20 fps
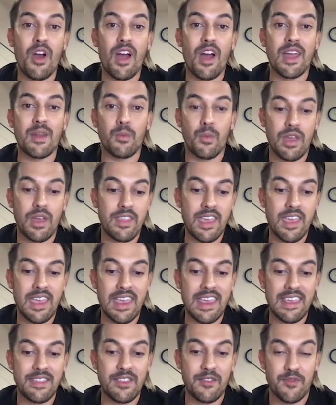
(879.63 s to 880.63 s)
We're there
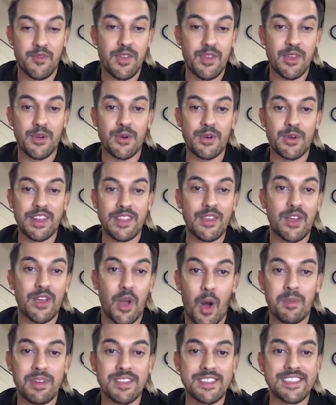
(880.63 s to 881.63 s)
in the field, in the
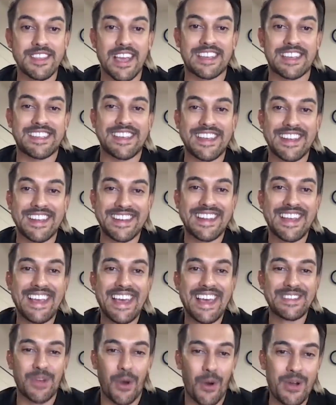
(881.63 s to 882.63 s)
comment section,
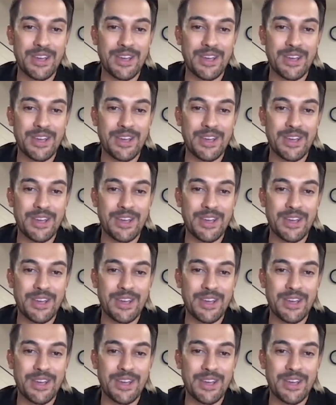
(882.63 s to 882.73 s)
talking to